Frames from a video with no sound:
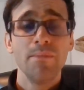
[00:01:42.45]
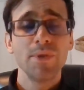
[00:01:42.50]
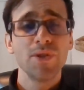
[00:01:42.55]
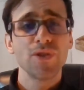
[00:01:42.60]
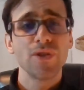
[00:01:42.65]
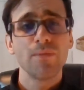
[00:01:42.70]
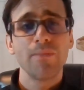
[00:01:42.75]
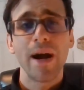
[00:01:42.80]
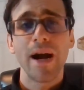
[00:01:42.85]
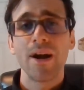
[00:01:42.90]

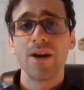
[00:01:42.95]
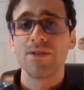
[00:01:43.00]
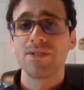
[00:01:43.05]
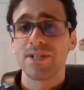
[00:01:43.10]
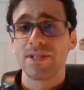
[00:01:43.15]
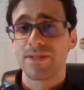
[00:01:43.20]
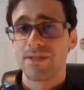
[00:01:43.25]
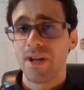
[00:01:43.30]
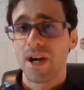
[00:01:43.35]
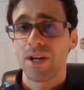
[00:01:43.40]
Mr. Myers
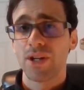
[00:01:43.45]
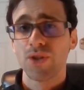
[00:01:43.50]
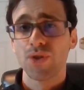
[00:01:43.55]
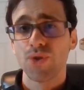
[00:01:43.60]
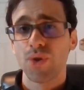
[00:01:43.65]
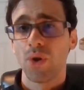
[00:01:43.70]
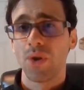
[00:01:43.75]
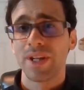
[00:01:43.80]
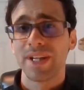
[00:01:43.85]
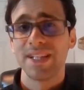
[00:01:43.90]
is not
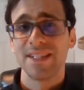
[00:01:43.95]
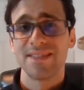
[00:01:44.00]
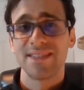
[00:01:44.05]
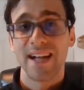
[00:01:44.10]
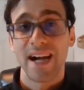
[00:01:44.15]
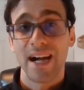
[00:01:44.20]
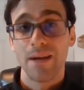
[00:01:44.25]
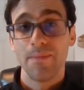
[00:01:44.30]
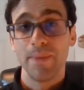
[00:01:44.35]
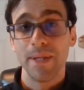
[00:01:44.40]
controlling his
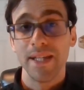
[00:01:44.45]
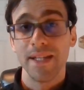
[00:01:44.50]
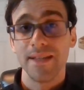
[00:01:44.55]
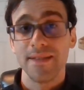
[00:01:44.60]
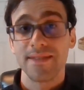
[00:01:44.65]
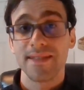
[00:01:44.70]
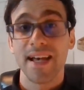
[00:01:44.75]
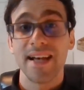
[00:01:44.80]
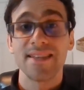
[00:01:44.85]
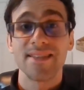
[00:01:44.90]

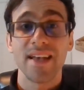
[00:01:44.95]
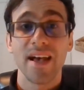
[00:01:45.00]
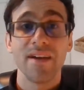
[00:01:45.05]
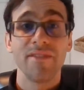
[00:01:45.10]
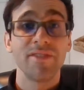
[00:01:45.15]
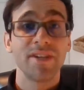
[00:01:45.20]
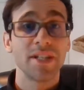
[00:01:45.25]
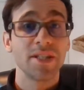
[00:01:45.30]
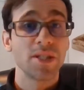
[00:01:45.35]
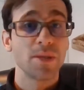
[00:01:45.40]
diabetes as
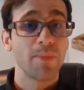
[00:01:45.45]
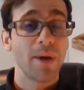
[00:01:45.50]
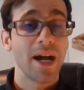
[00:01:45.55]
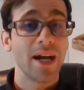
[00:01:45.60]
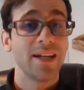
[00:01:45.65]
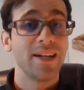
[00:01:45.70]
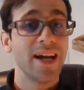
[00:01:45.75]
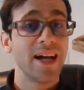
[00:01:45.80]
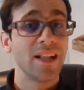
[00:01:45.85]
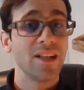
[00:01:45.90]
evidenced by
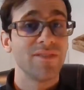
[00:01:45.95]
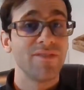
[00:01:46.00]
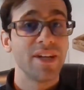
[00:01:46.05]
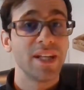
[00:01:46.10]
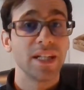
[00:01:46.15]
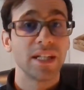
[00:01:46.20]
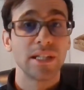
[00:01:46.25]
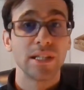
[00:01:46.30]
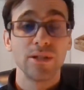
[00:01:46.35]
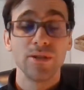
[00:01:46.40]
an
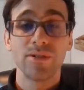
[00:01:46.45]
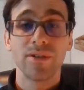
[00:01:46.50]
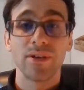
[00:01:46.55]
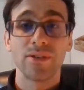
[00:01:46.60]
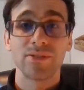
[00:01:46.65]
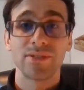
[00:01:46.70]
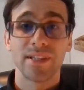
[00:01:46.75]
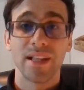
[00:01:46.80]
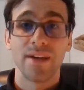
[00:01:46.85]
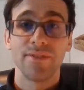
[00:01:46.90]
elevated
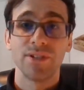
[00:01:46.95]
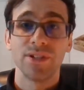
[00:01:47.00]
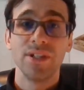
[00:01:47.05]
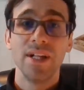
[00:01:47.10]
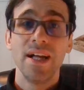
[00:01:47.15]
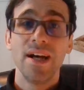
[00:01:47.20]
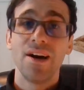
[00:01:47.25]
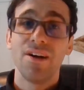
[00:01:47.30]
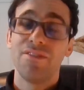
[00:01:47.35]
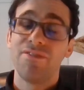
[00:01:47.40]
glucose level
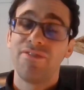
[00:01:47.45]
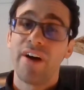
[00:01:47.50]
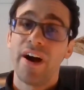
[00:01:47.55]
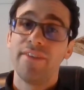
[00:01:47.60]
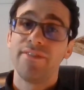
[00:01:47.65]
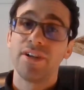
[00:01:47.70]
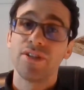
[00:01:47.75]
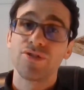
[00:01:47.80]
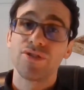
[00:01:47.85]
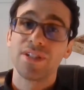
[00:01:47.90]
of
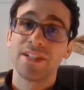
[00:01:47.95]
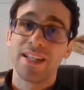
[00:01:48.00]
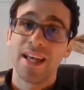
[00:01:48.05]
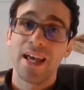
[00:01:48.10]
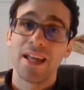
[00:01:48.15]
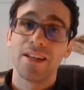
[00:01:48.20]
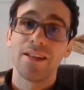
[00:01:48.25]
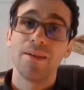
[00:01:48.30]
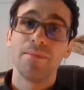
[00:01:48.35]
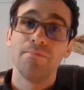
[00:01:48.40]

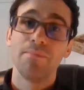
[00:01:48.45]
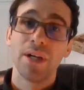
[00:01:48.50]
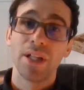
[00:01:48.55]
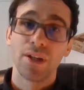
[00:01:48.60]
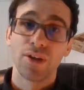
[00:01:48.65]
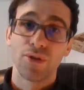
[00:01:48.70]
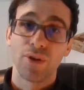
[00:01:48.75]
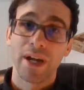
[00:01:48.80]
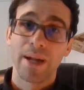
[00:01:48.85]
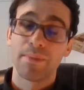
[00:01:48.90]
510
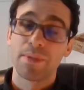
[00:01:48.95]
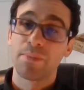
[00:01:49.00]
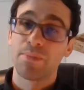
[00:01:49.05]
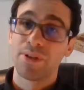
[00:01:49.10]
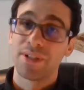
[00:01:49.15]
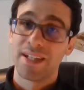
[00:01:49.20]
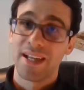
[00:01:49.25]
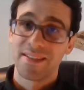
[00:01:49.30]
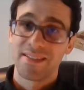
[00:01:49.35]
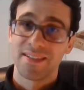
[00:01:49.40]
milligrams per
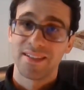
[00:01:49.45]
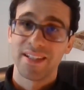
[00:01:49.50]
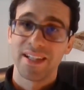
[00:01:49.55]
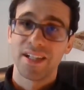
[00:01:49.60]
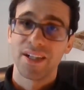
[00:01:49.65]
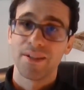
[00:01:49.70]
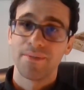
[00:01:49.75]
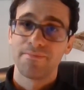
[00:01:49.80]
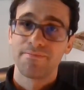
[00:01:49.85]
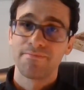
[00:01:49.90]

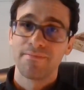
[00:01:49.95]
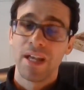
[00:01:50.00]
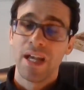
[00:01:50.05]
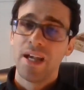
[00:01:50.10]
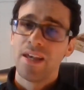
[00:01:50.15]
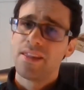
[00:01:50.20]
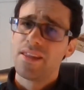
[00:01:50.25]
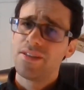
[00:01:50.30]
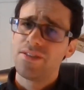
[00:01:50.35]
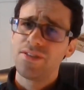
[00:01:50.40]
deciliter.
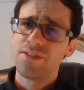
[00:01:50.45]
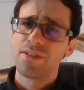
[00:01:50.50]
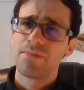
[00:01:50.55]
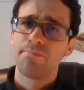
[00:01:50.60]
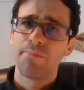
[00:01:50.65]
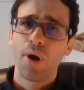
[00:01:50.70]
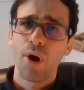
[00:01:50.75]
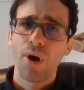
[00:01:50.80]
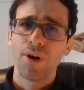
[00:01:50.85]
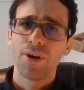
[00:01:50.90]
This is in
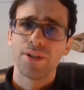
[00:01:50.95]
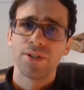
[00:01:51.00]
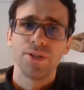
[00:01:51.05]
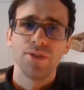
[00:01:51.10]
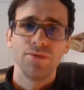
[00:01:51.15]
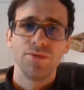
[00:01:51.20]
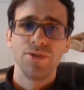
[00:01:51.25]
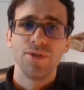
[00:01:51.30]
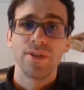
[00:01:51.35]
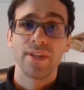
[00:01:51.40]
part
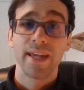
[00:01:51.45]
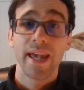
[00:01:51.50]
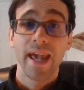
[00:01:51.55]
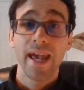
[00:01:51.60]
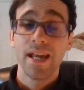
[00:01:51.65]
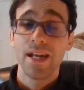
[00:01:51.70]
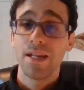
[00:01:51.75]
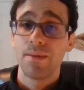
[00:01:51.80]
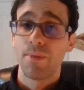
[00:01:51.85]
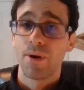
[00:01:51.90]
due to the
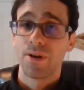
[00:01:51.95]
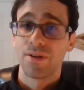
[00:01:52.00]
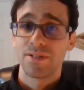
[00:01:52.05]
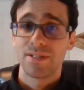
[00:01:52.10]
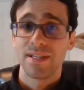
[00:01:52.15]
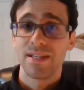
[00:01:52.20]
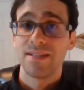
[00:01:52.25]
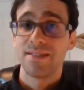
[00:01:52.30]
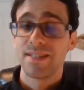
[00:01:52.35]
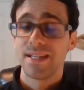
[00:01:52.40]
candy bars
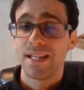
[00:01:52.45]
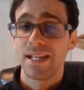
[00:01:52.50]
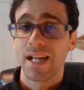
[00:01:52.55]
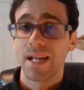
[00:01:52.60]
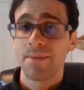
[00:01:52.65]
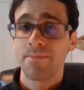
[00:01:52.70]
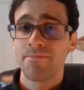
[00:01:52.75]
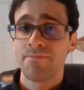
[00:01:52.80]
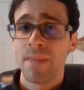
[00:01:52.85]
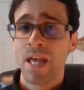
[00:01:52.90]
he is
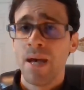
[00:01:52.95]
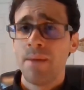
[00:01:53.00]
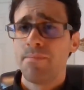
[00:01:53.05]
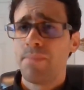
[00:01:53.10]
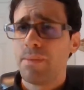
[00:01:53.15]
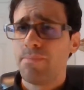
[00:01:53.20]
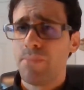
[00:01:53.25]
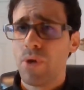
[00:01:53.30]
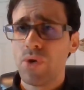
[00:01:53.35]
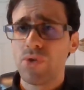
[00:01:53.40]
eating,
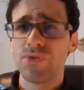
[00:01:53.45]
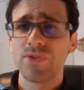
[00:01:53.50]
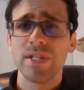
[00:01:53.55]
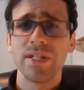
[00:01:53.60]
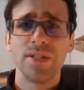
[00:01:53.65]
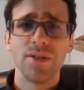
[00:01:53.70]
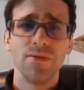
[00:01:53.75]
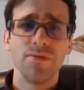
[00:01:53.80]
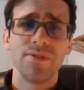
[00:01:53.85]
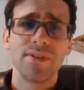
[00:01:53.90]
but mostly
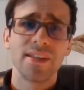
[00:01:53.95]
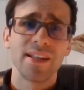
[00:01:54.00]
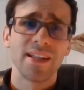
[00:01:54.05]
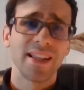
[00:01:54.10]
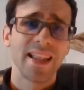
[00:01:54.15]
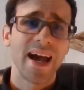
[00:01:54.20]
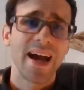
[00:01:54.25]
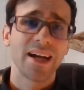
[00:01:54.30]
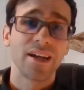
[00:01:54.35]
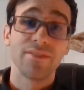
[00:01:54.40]
due to the
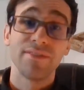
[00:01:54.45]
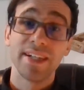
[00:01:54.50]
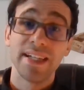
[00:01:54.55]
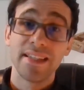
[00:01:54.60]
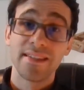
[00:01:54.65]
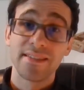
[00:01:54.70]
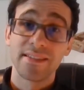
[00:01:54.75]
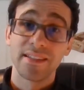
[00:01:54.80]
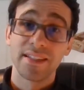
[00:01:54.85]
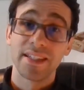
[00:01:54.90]
lack of
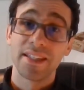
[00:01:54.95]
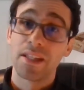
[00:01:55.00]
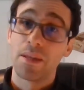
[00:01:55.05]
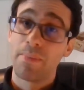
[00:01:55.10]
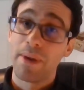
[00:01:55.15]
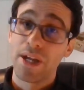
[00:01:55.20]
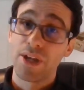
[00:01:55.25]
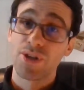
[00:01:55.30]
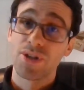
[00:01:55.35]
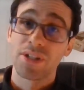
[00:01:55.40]
insulin the
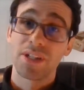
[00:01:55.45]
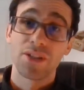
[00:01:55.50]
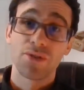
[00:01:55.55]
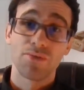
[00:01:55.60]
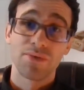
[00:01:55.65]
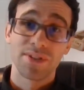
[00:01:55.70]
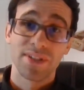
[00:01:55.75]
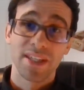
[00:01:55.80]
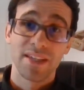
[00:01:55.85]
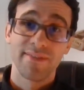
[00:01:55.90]
patient is
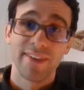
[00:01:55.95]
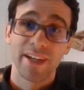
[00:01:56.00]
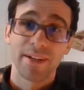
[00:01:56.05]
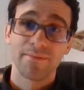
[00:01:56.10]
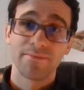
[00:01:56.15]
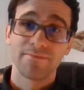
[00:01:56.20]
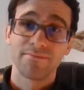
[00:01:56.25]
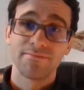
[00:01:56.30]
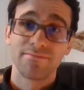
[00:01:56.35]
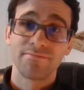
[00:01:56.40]
receiving.